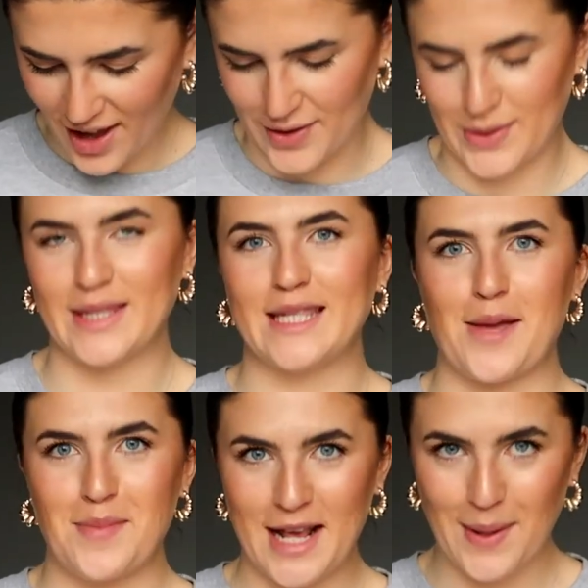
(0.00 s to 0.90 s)
I got
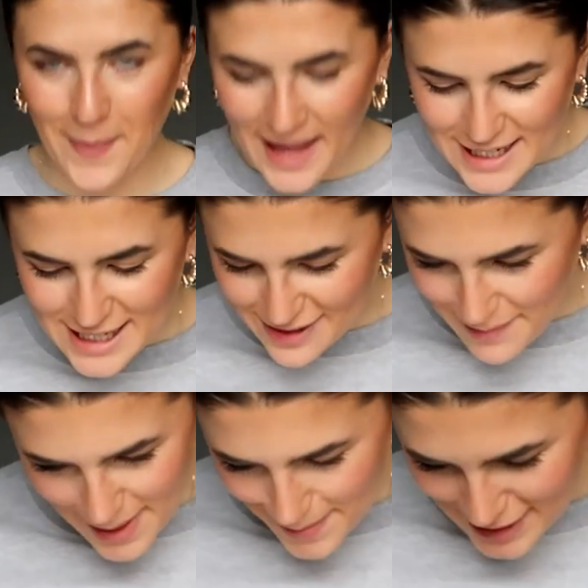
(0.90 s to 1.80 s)
so many good pictures
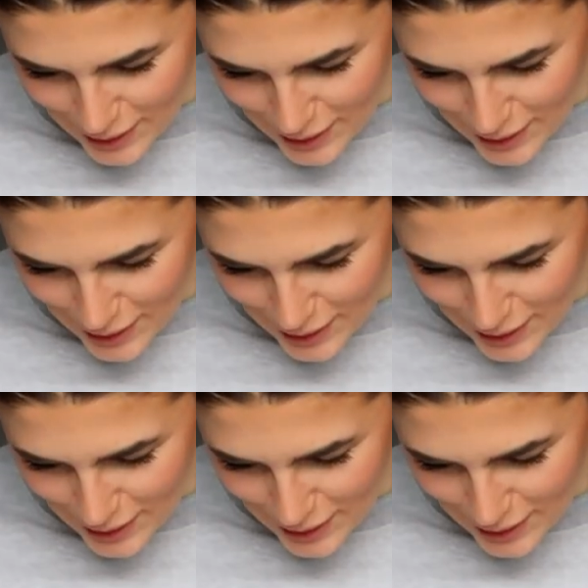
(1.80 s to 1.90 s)
of me and my